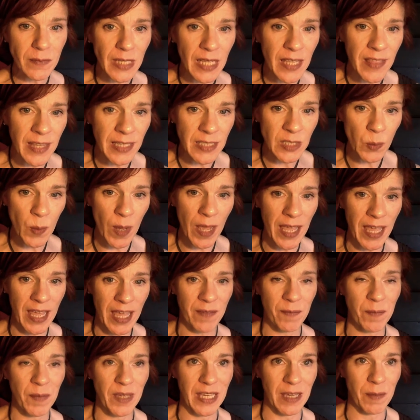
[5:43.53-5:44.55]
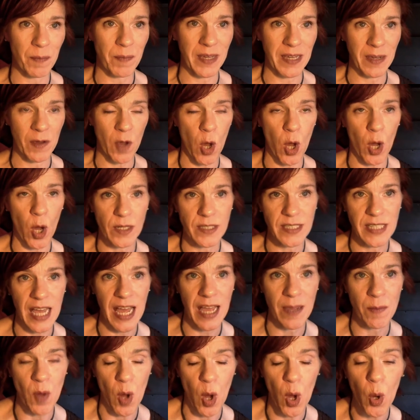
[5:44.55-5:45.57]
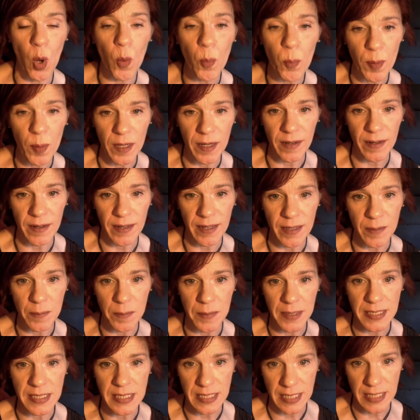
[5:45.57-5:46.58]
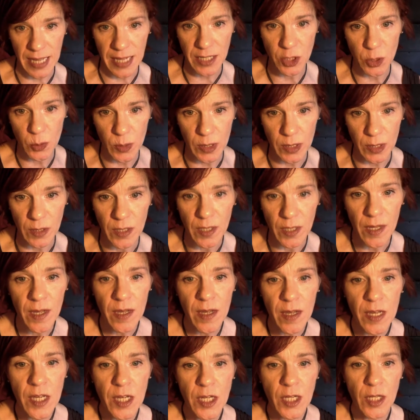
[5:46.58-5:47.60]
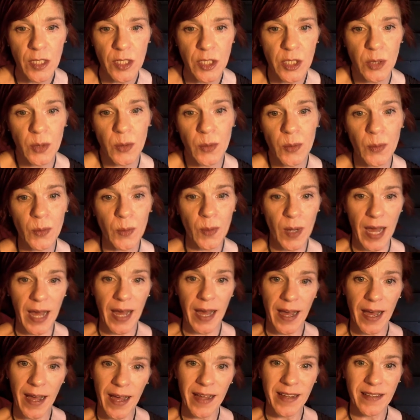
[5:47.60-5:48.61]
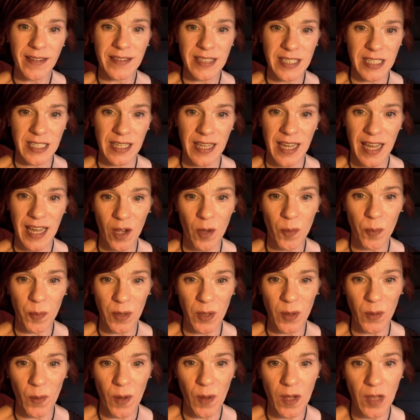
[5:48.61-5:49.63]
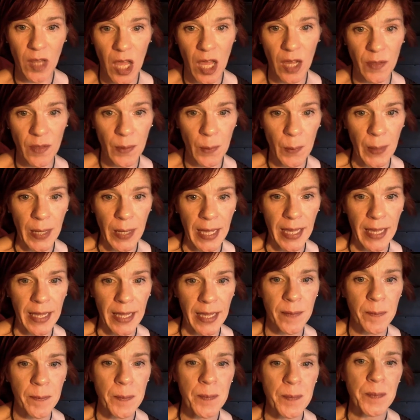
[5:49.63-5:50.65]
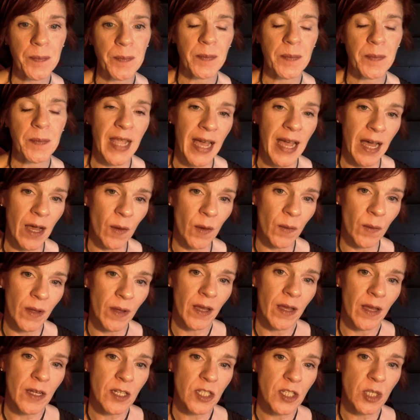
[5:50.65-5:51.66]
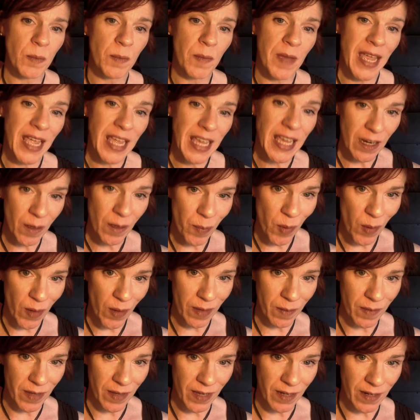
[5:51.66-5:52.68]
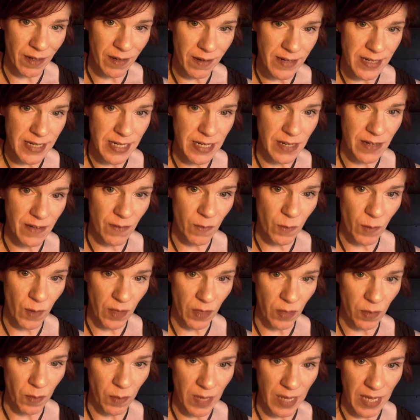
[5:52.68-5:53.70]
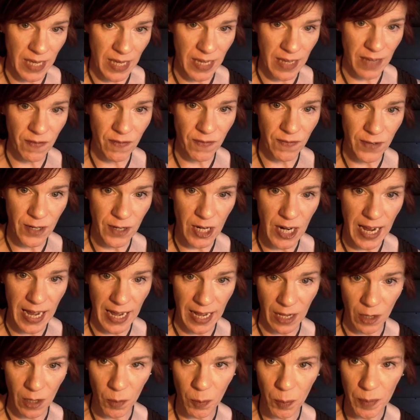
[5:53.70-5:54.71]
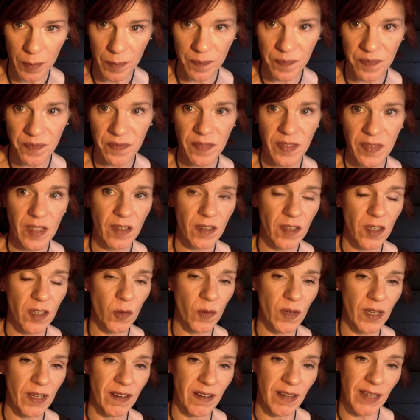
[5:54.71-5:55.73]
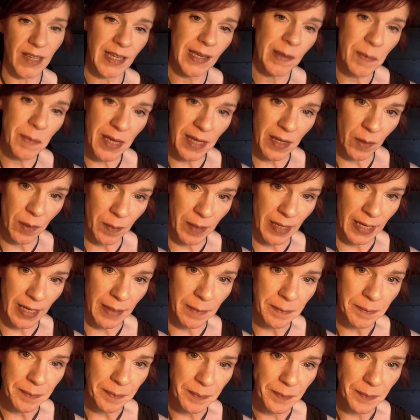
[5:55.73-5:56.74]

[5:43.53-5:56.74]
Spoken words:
And that's why I'm keeping time open in my schedule to help you along the way. Now, to make an appointment with me for help, you can email me